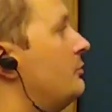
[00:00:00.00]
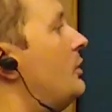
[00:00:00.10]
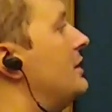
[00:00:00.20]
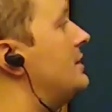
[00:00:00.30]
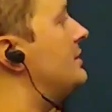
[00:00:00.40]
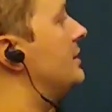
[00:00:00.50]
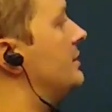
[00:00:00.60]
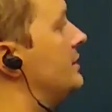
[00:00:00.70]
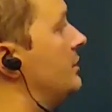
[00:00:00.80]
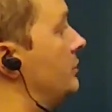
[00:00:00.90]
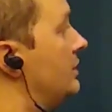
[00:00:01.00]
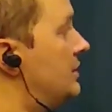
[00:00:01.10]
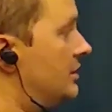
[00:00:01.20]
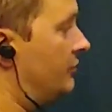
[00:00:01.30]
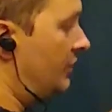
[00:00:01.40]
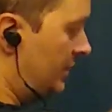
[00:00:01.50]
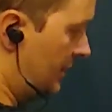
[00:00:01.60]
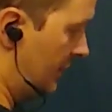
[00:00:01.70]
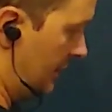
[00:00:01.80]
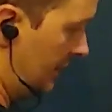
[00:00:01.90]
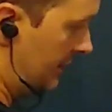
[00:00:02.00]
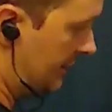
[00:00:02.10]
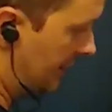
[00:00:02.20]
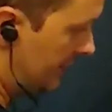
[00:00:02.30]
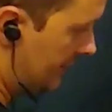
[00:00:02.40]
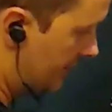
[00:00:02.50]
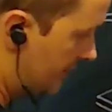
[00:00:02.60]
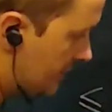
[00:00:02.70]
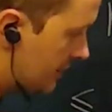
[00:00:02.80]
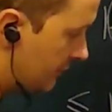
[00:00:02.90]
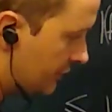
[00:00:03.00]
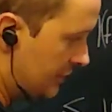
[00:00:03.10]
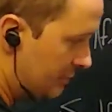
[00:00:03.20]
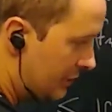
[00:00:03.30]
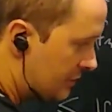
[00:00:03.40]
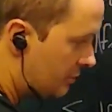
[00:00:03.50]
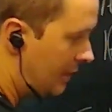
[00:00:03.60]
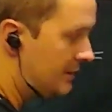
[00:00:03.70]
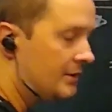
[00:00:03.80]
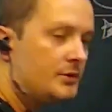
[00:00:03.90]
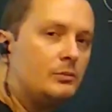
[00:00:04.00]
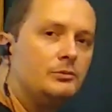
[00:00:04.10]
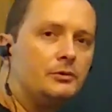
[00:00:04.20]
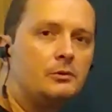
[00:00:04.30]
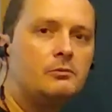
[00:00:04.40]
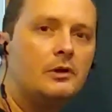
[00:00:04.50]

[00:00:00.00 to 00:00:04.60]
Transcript: price is this. So this difference is less than this difference plus twice the sup norm.